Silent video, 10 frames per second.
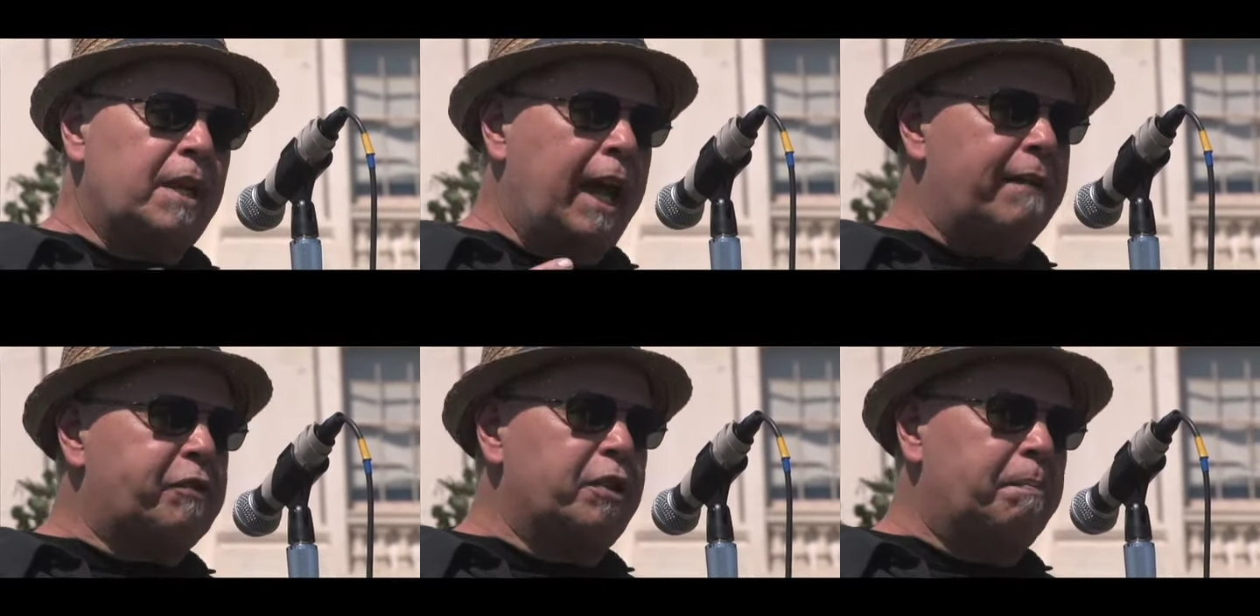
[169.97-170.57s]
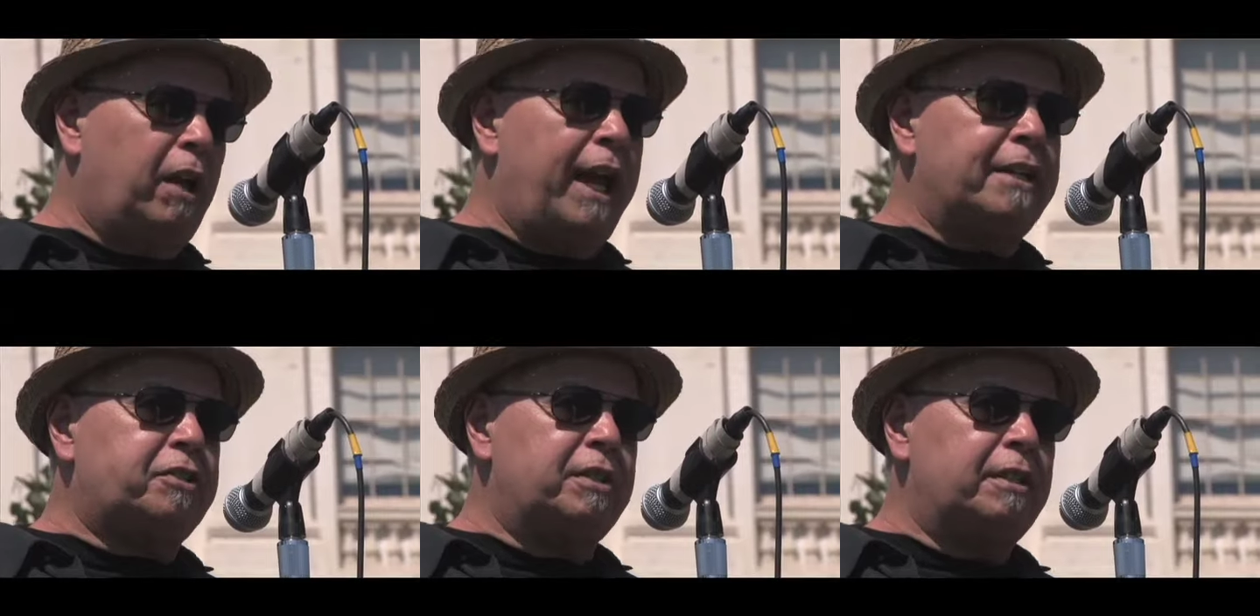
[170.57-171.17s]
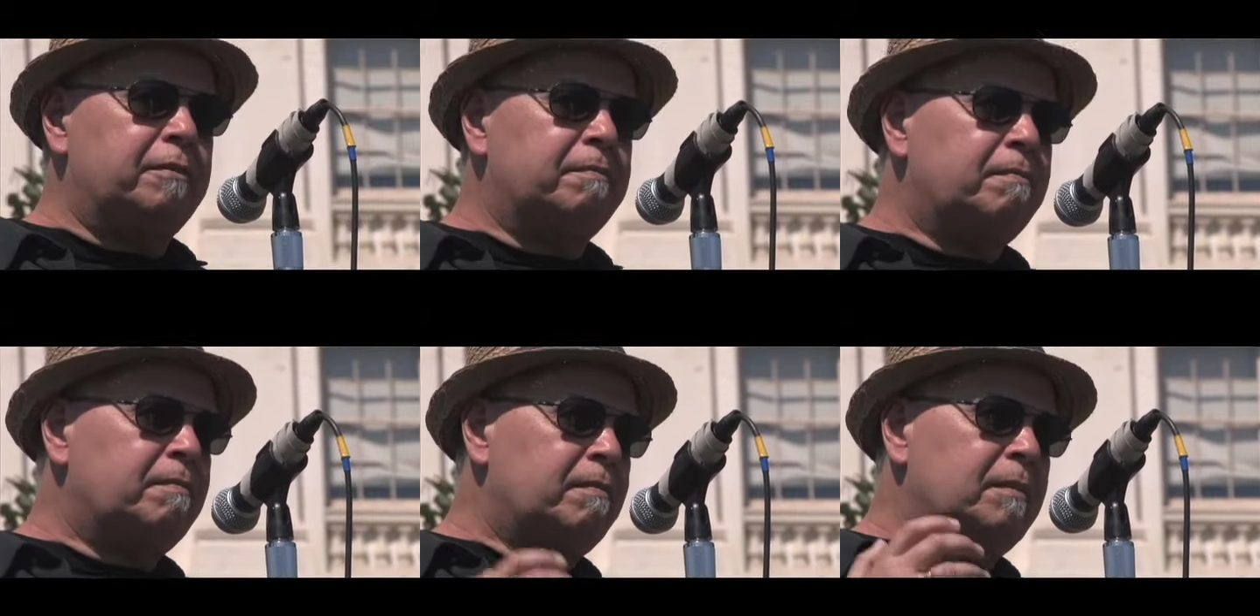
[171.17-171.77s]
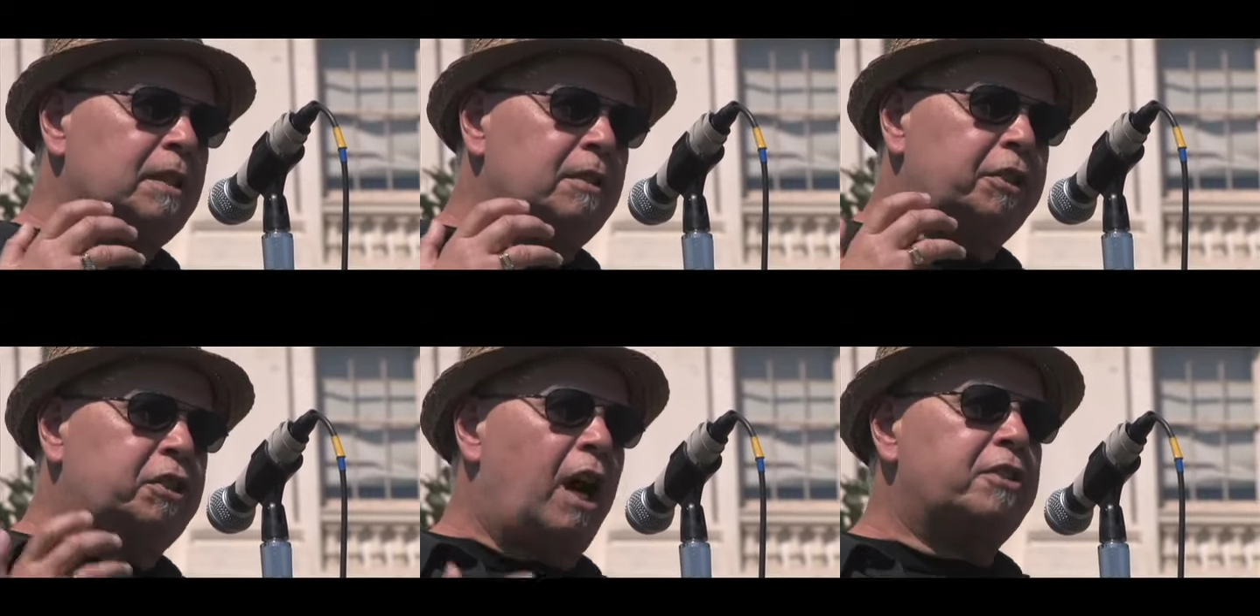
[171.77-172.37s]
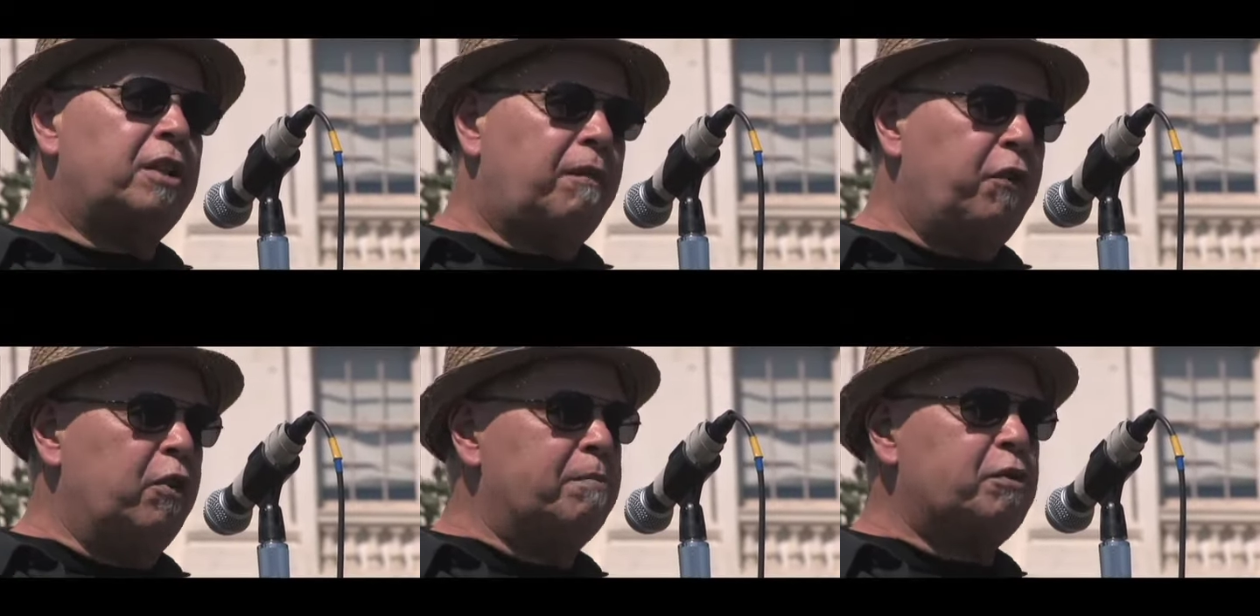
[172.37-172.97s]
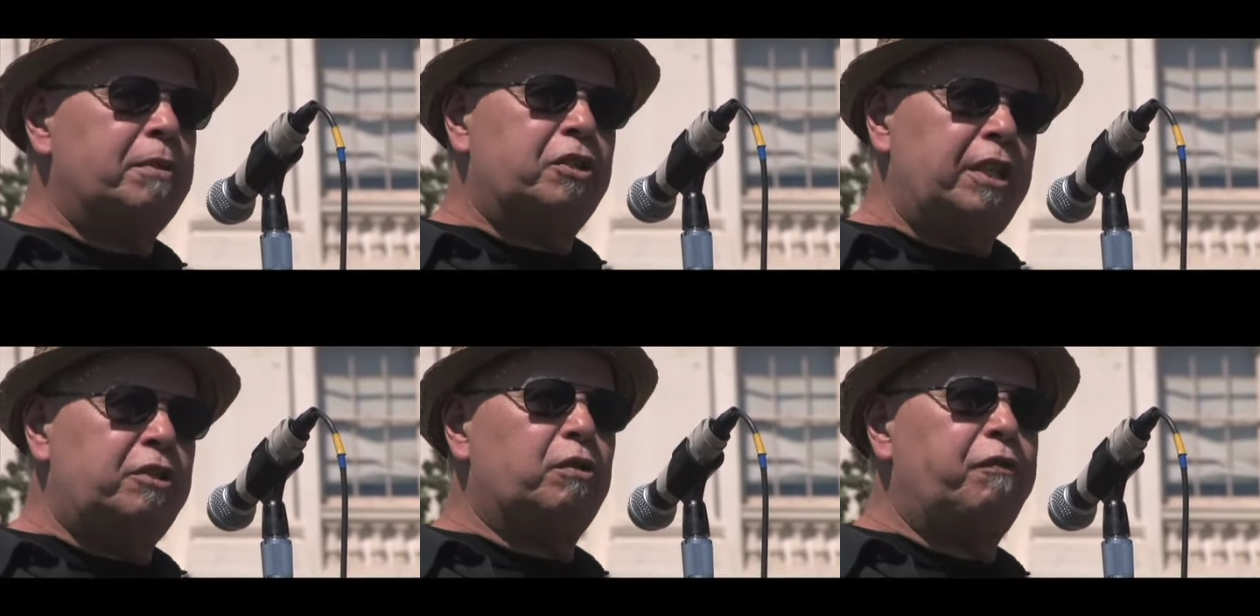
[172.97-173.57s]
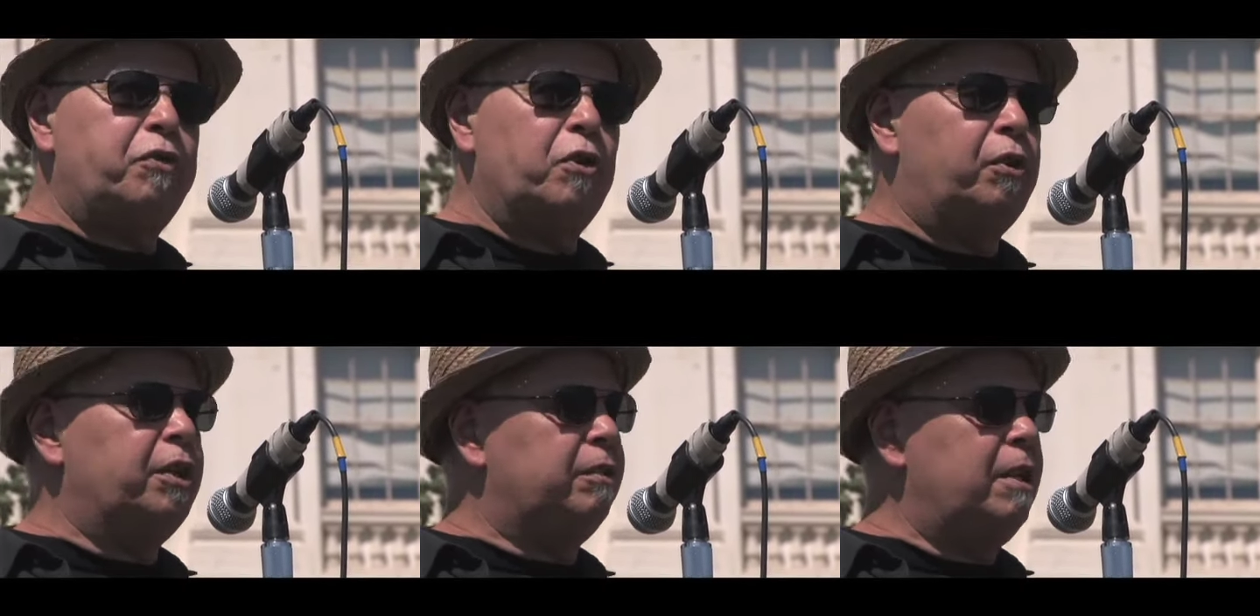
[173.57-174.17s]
After the blasting, the toxic fumes from the diesel fuel and the,